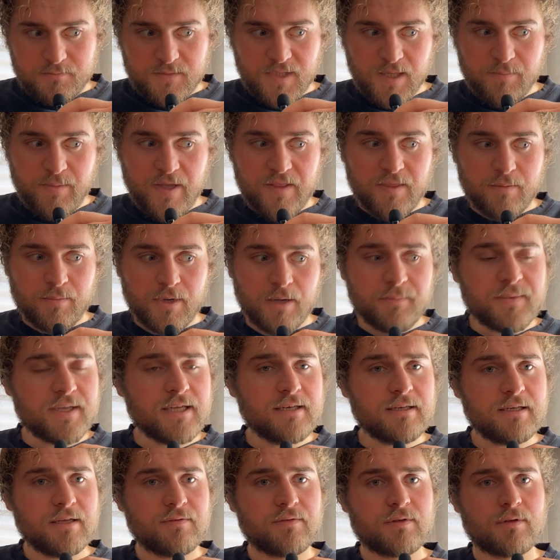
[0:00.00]
made the
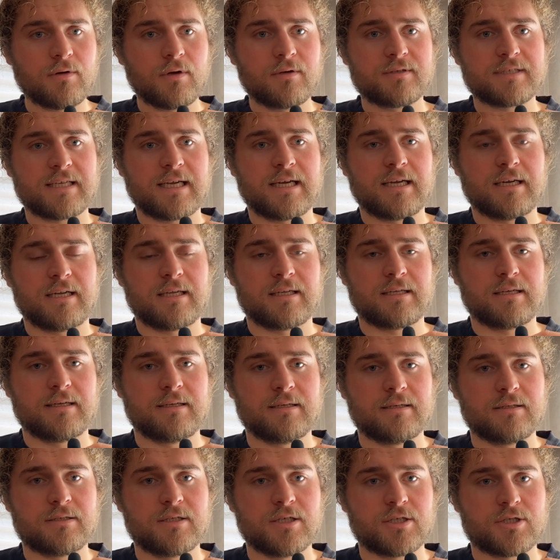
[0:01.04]
pumpkin, even though I was adding an
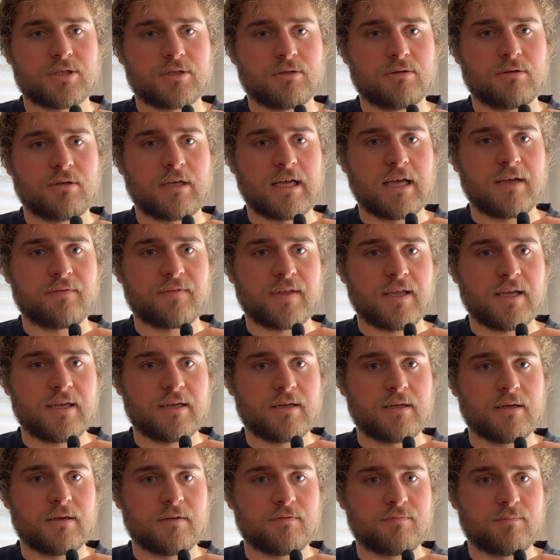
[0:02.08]
additional half can
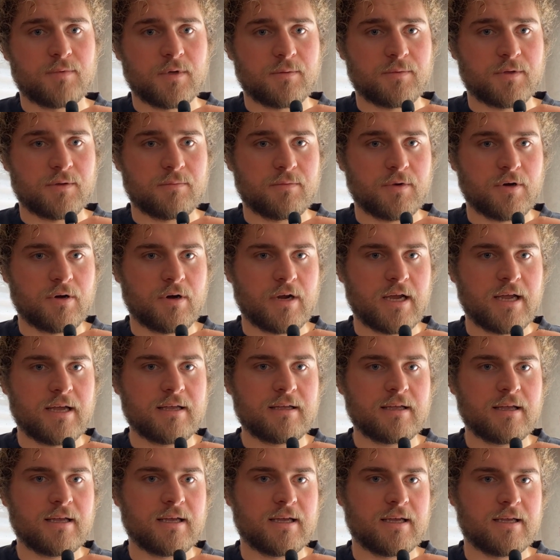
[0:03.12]
of pumpkin puree,
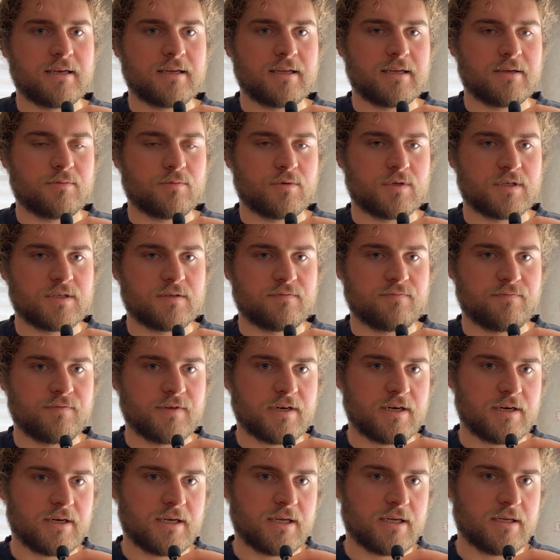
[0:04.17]
and it was
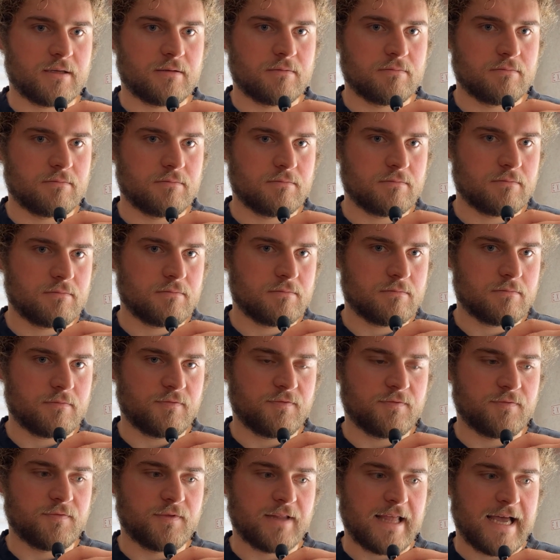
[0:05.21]
very
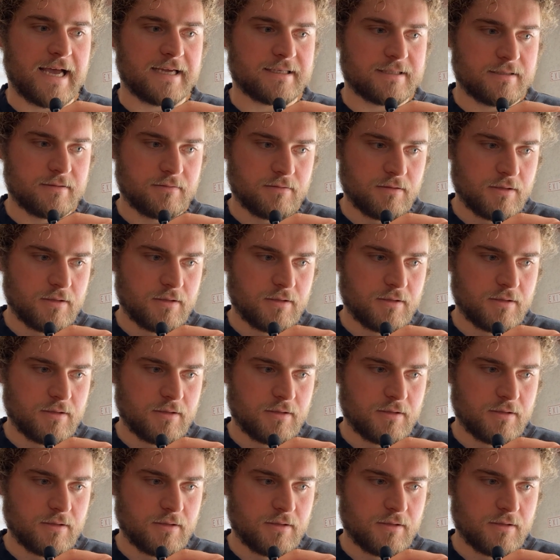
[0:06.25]
flat.